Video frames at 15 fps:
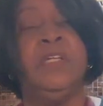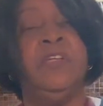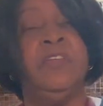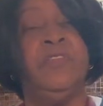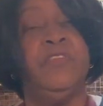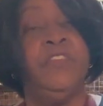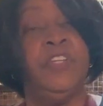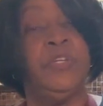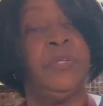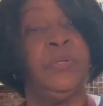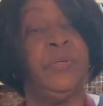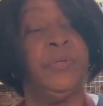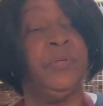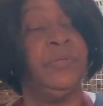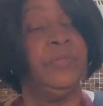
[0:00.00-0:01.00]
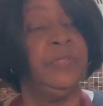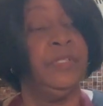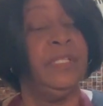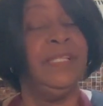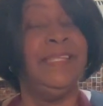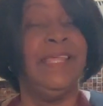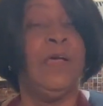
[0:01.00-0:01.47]
vinegar
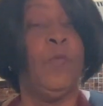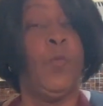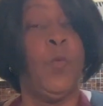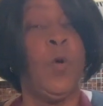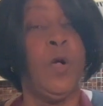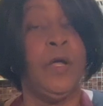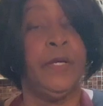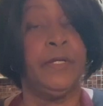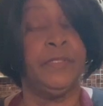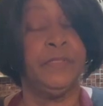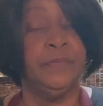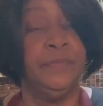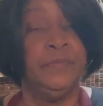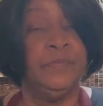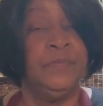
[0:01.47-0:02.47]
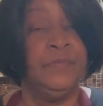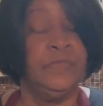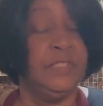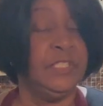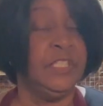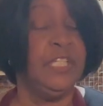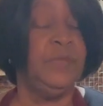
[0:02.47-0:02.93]
in that water
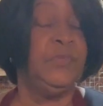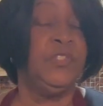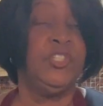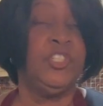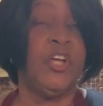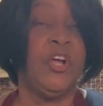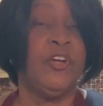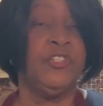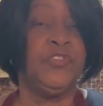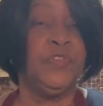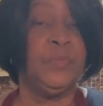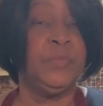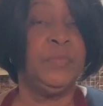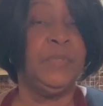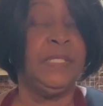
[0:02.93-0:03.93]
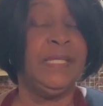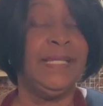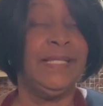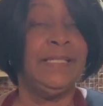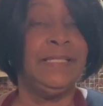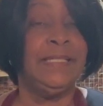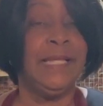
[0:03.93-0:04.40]
to keep the jars from being
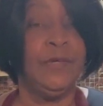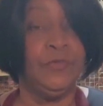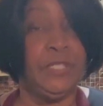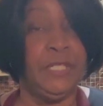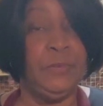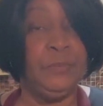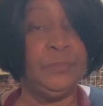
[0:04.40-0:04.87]
cloudy.